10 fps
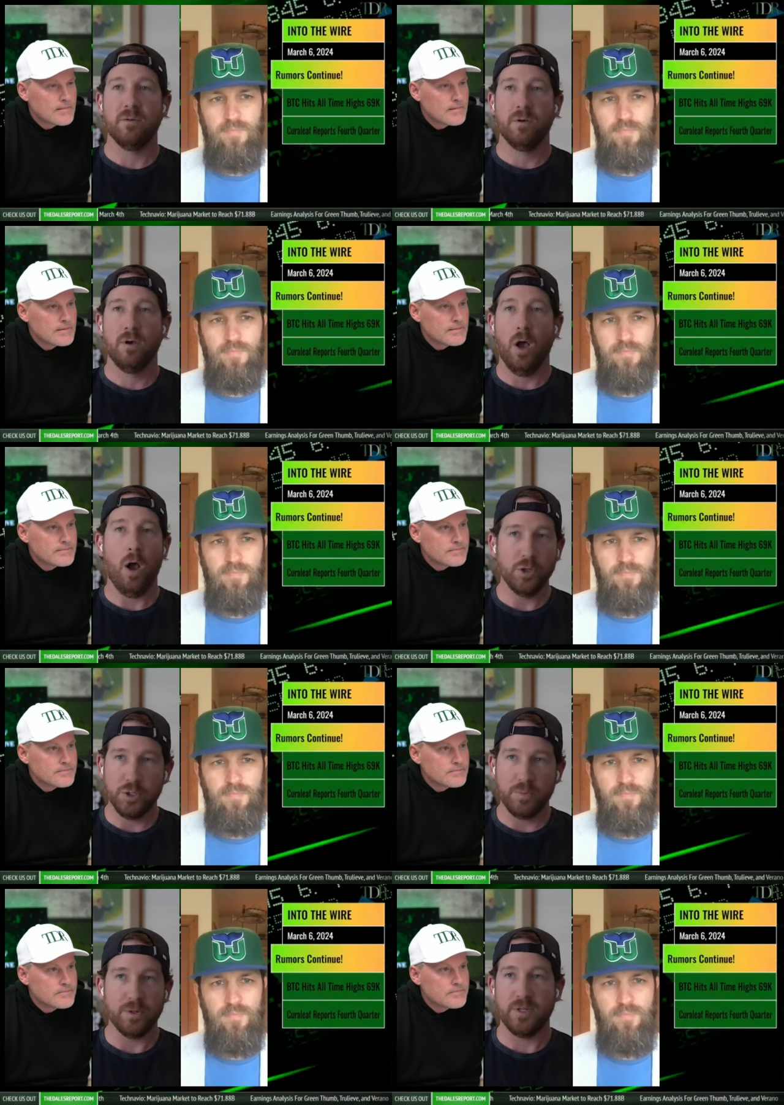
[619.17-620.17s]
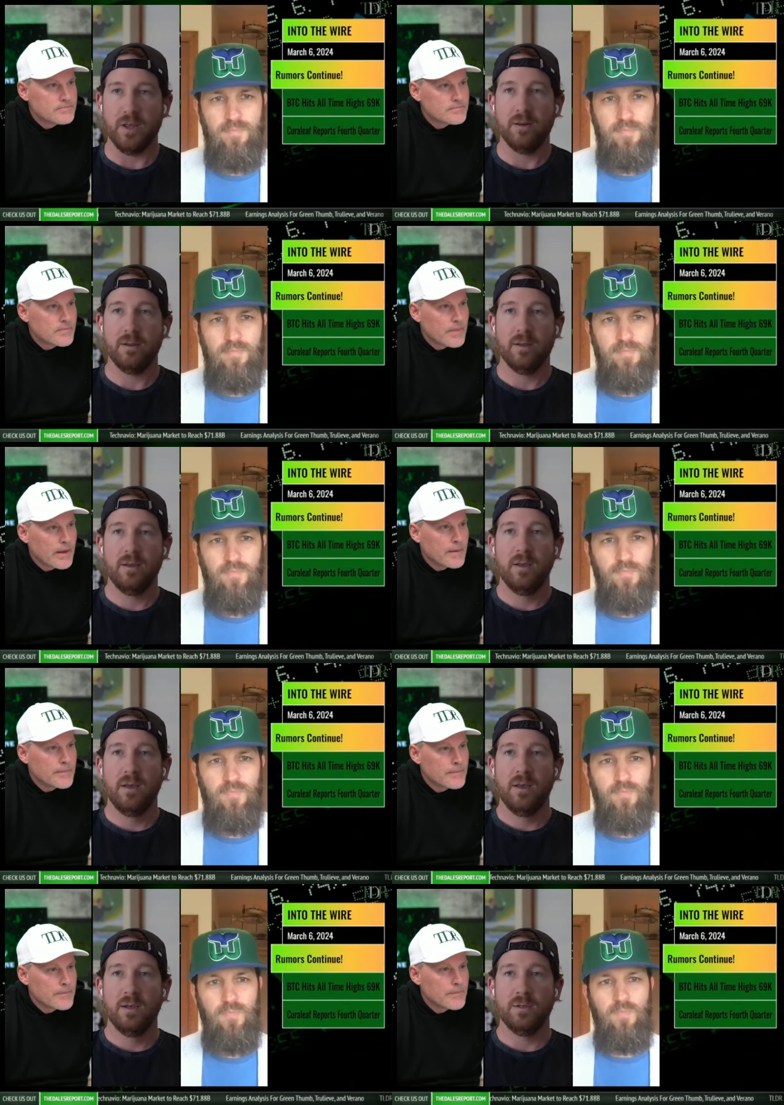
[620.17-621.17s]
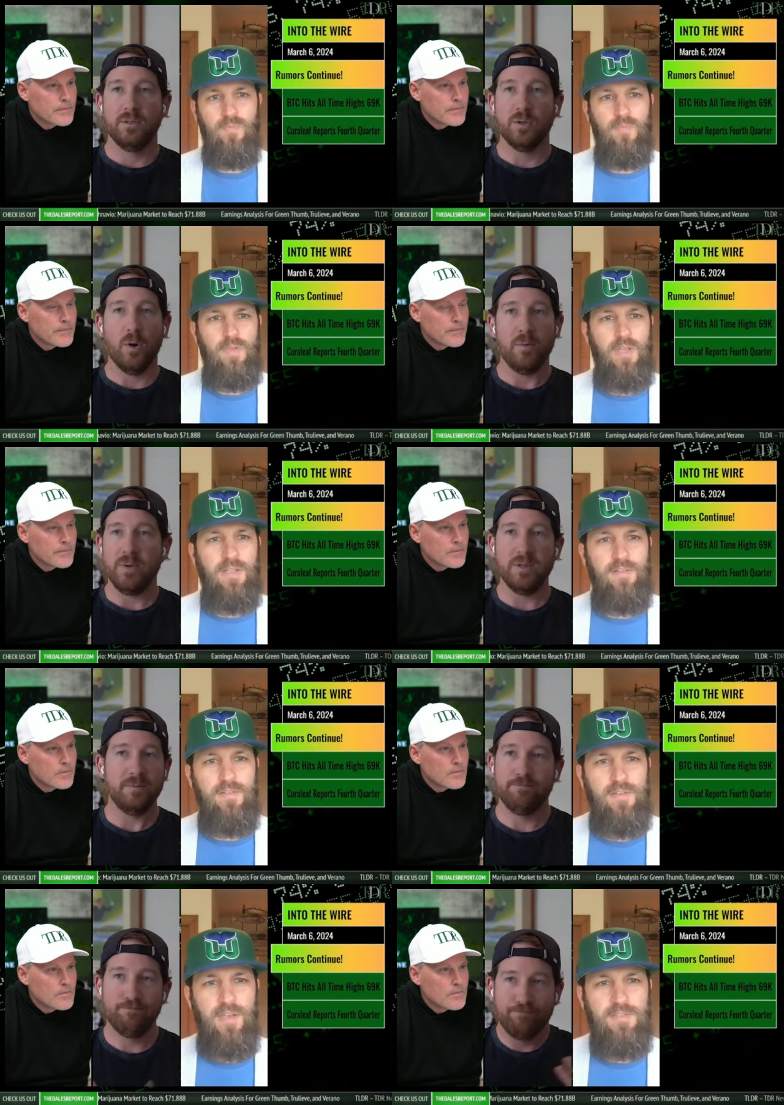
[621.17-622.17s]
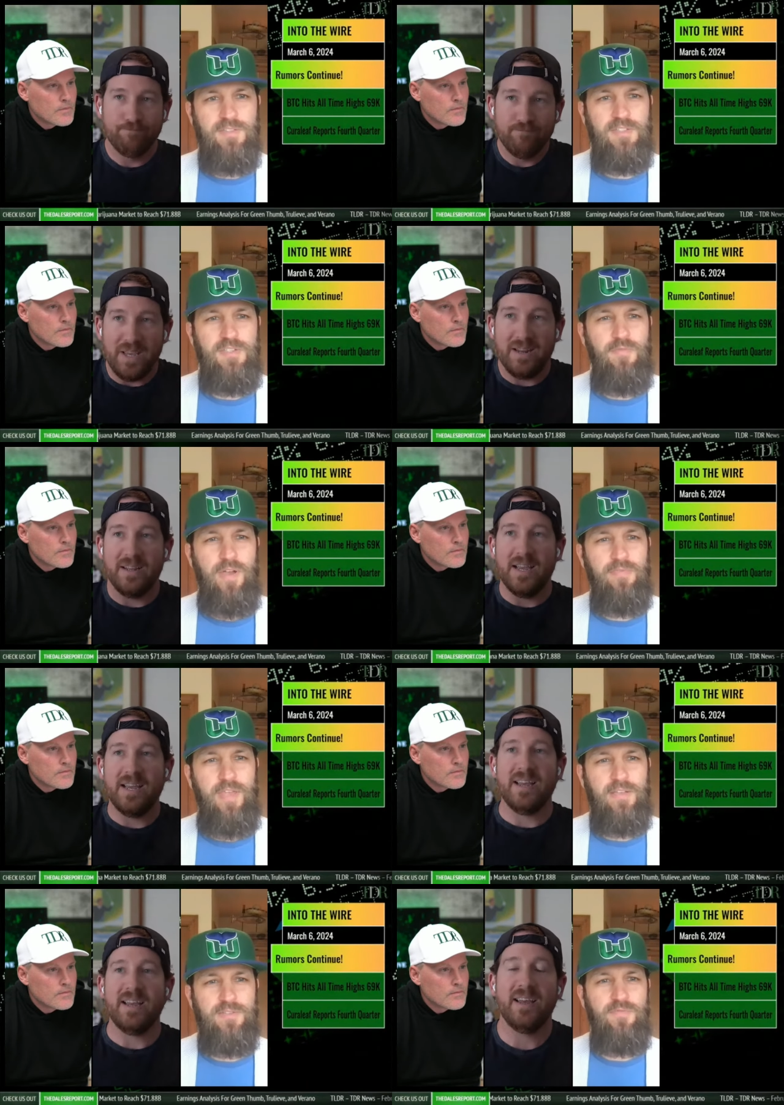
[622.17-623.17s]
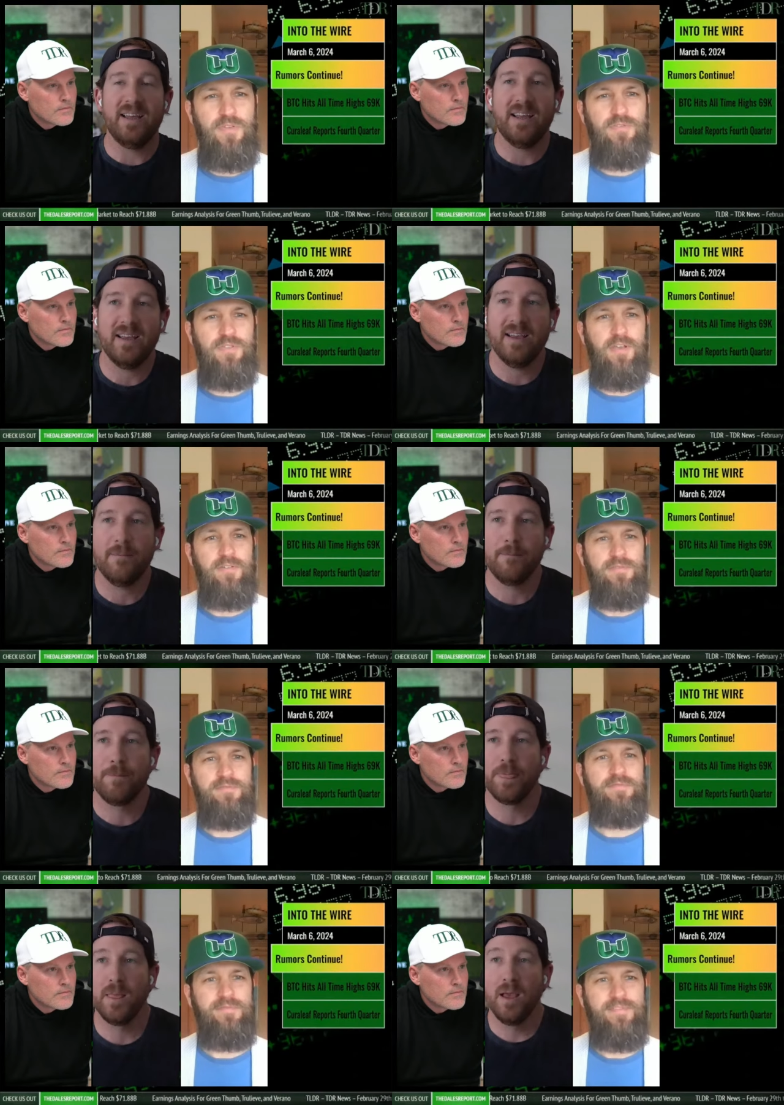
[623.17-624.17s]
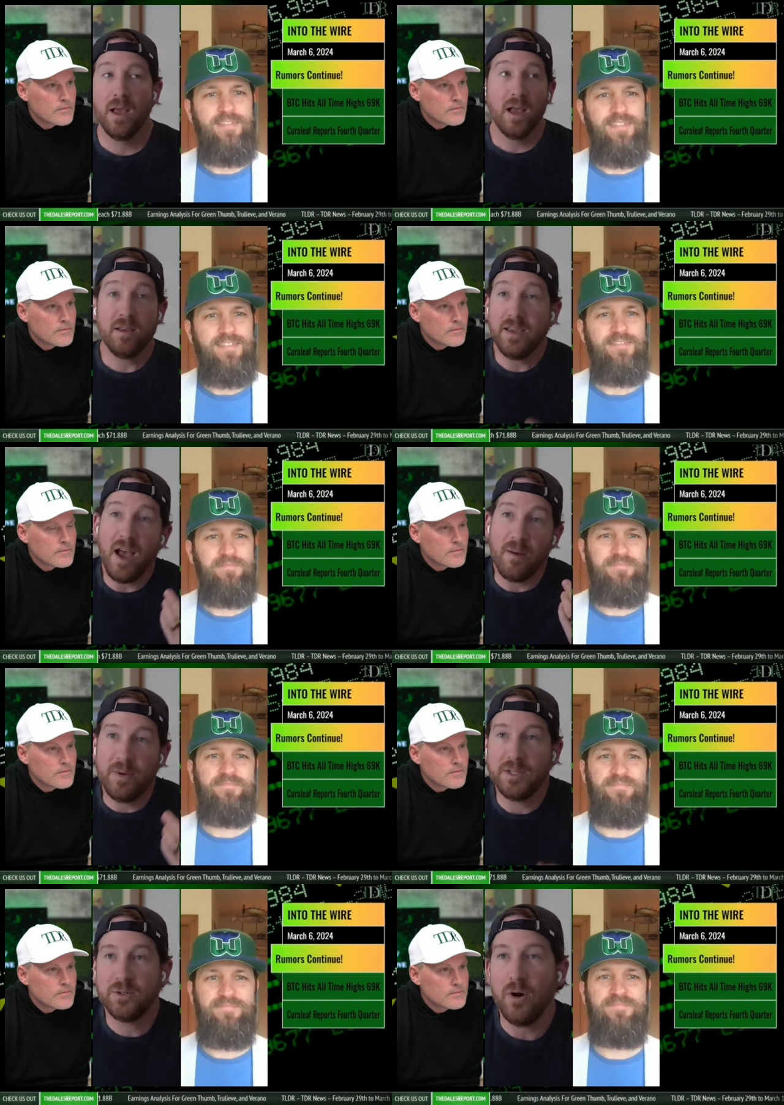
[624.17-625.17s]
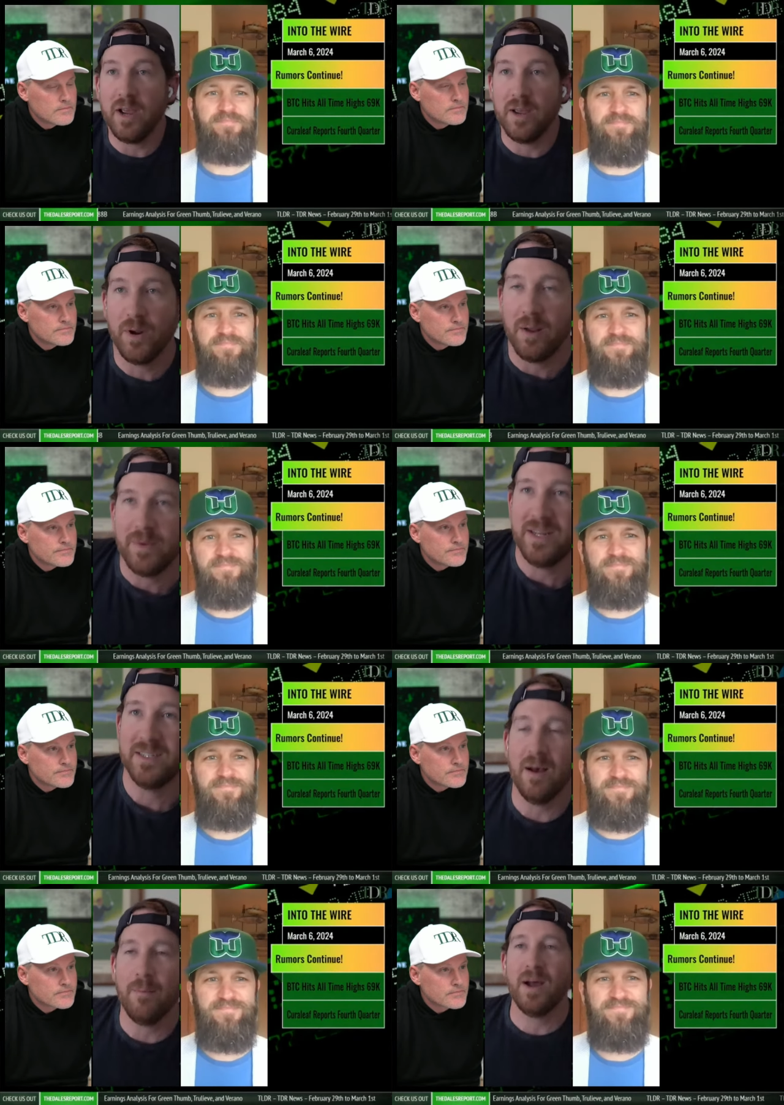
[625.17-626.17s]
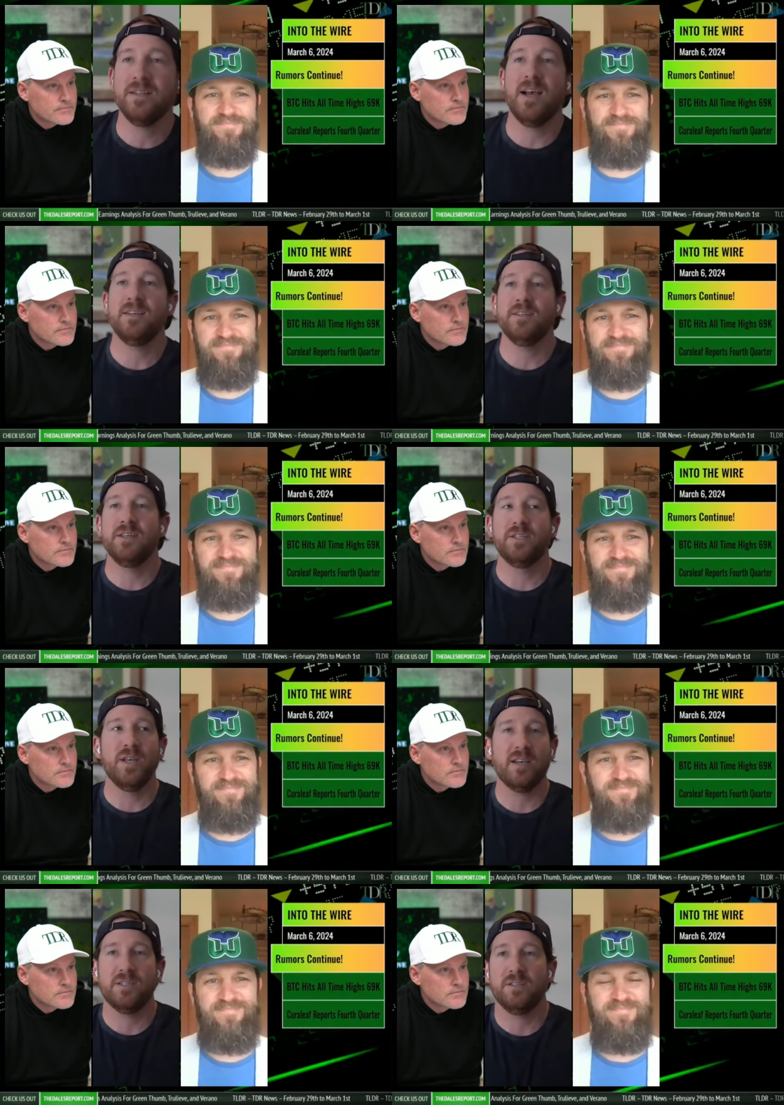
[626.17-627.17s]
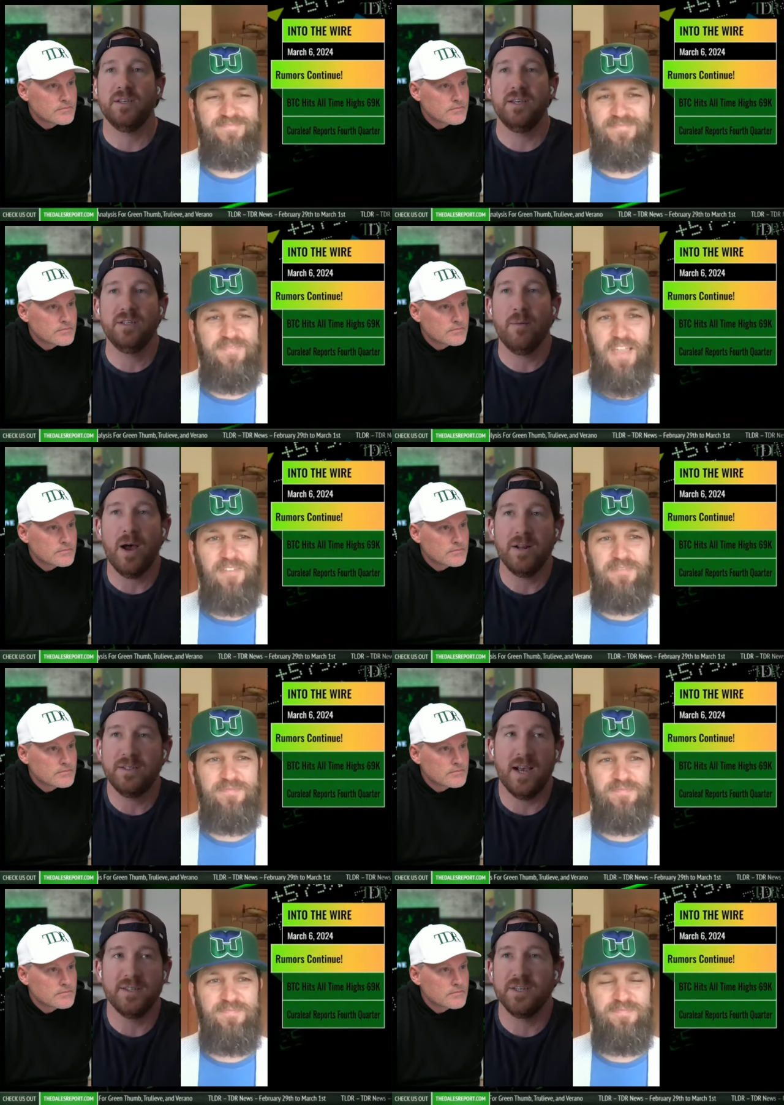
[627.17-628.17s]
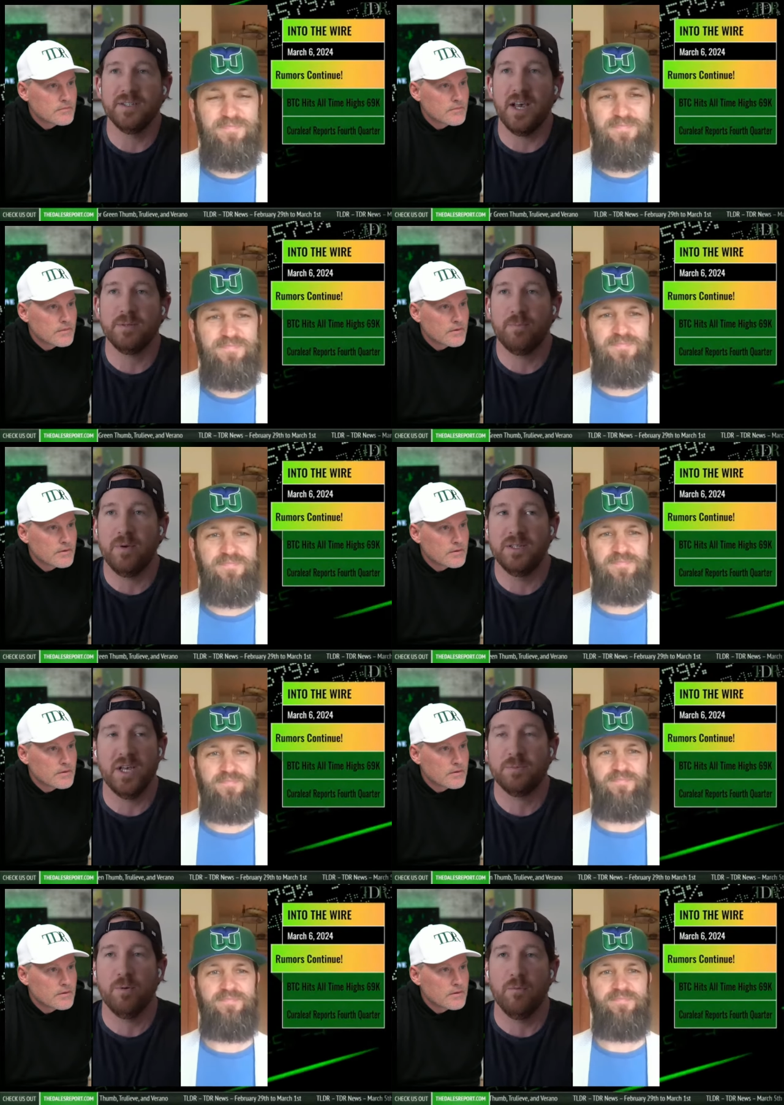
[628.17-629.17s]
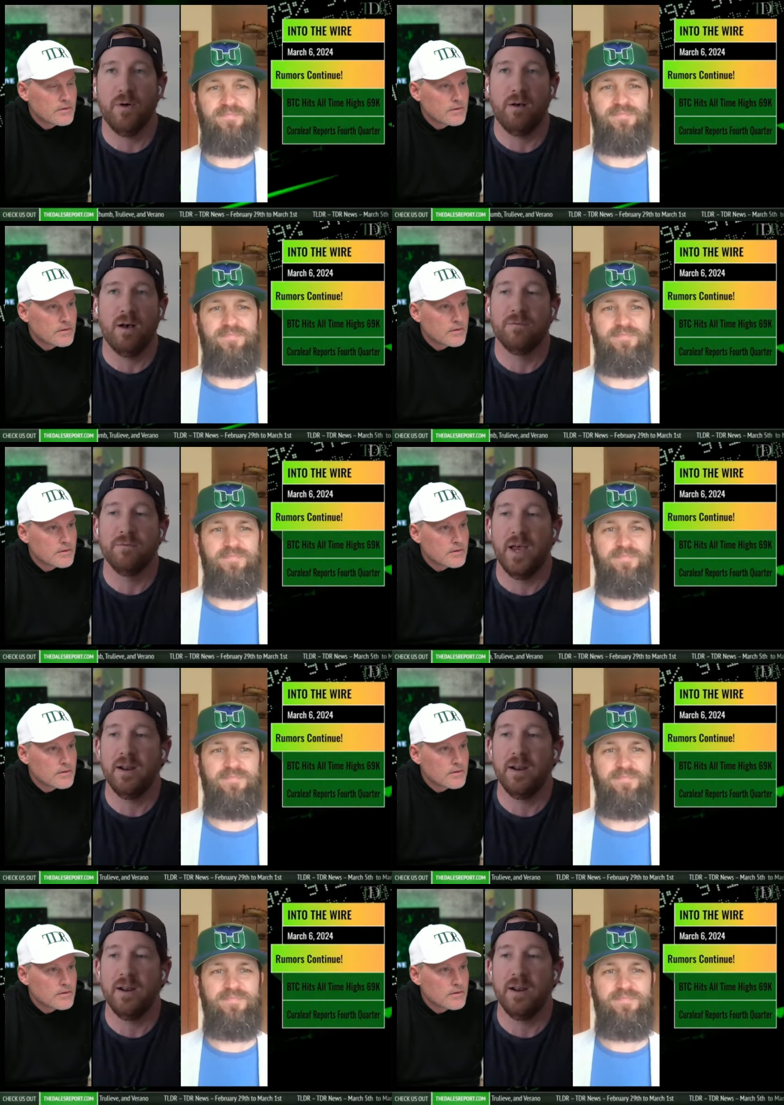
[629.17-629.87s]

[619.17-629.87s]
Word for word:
Speaker 1: a hundred percent. Yeah. So I mean, got, it, 65,000 views. Yeah, I mean it's great, but I mean he's not monetizing his ex. He's not monetizing his ex his ex profile off of that.